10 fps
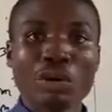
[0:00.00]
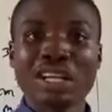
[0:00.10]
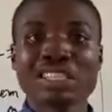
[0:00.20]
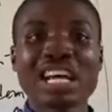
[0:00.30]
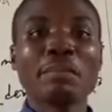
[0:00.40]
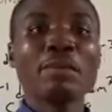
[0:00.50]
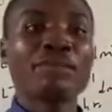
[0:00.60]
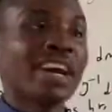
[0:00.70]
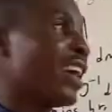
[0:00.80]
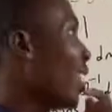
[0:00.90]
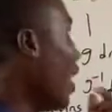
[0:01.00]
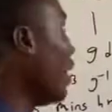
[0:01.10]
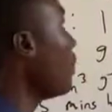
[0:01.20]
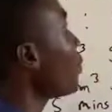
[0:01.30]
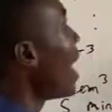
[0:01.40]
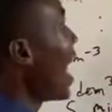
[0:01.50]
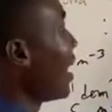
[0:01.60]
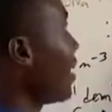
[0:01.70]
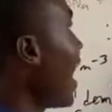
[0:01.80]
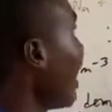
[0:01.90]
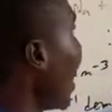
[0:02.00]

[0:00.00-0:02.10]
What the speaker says: understand me very clearly. I said